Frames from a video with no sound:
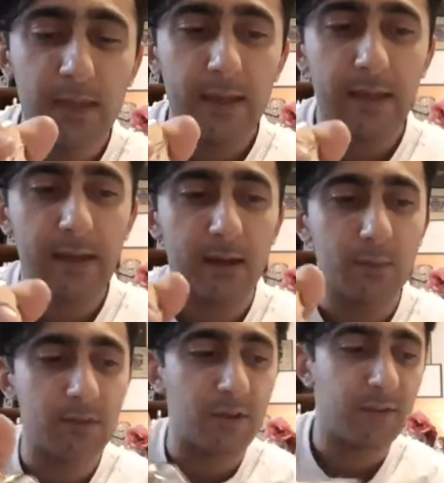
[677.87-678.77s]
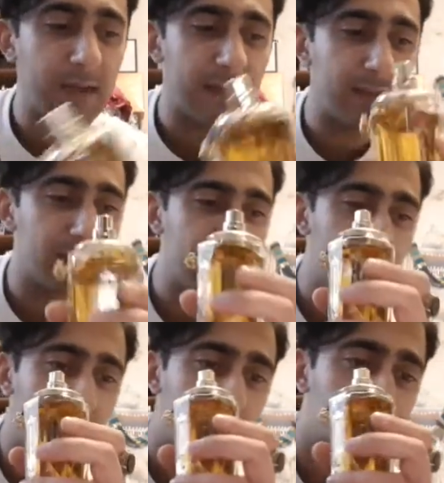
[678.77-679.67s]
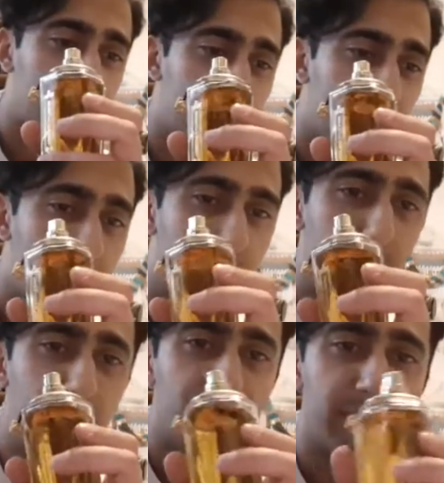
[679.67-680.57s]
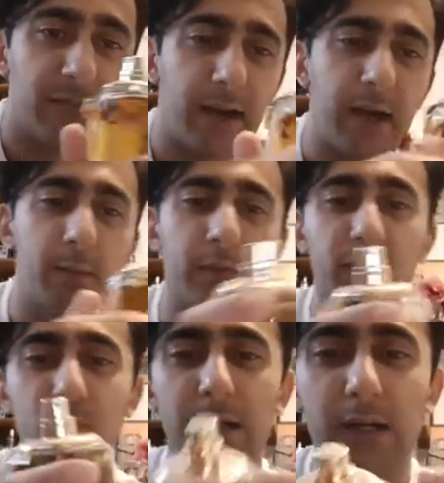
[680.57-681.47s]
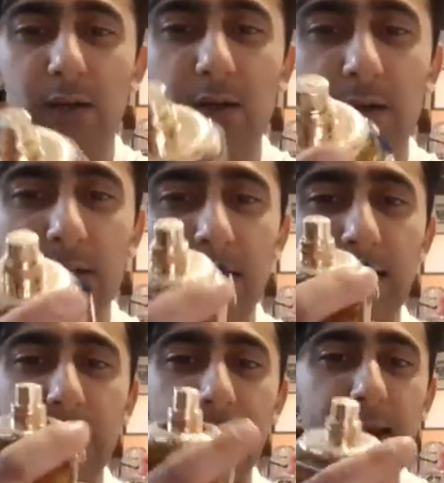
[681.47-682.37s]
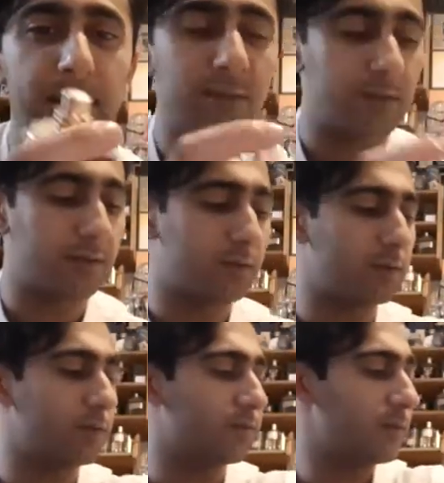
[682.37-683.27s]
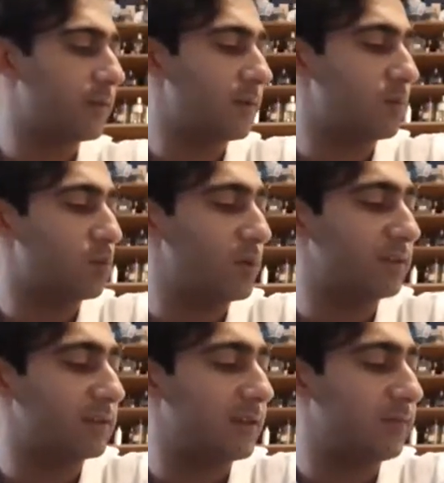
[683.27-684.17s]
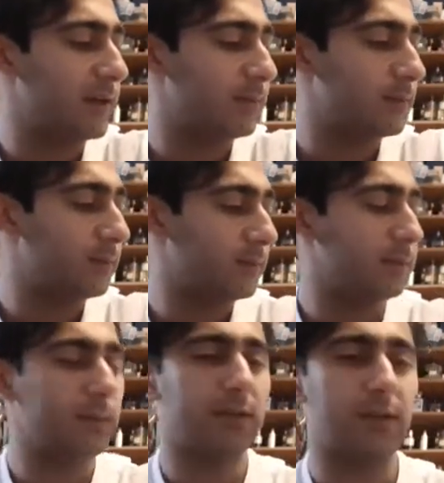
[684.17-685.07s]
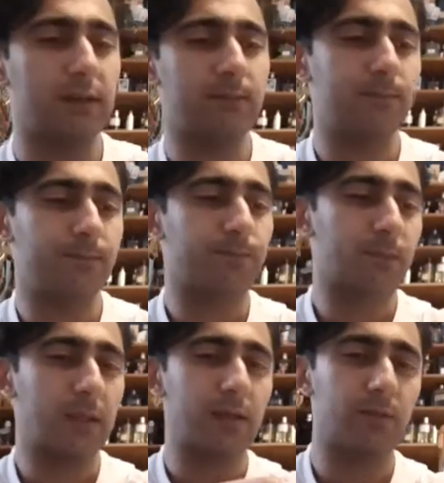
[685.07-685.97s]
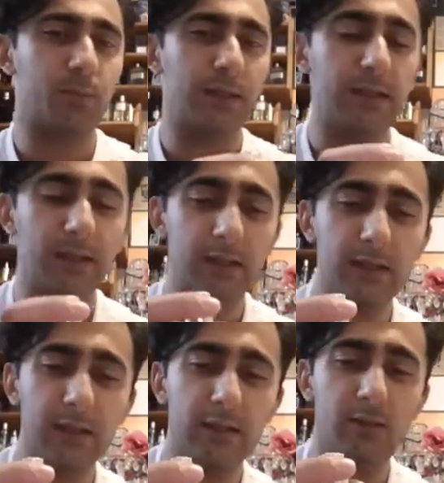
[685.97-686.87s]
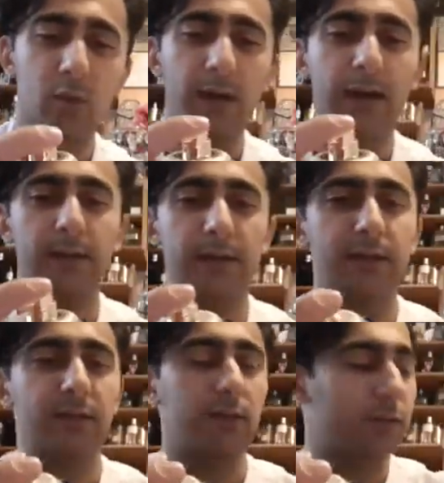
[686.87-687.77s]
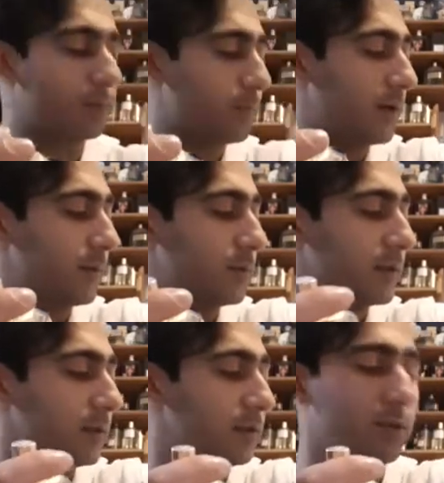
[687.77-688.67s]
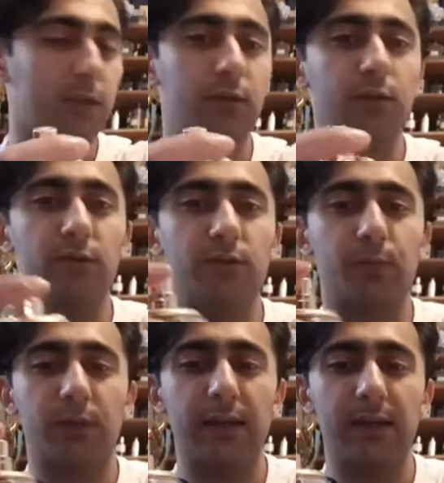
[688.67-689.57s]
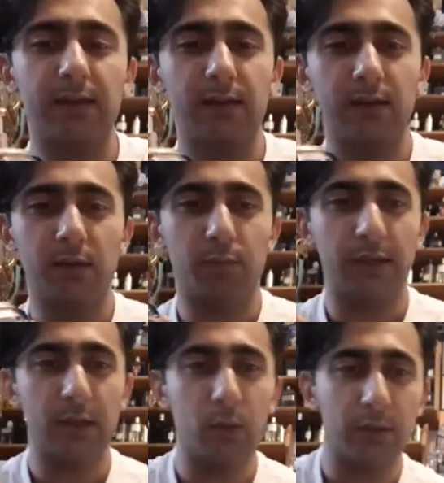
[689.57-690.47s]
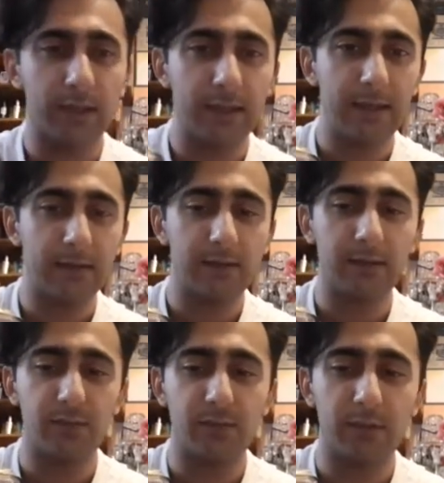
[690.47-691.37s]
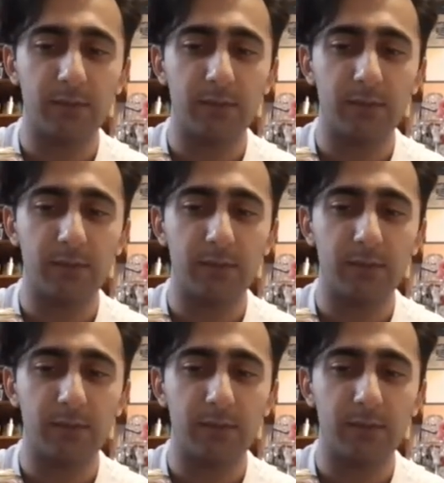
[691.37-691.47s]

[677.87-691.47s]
It comes off as a little bit of a boozy vibe as well, like it has a sort of whiskey vibe. Let me try and spray it. It is quite a decent spray. I'm not going to do a huge spray, but it would hit this.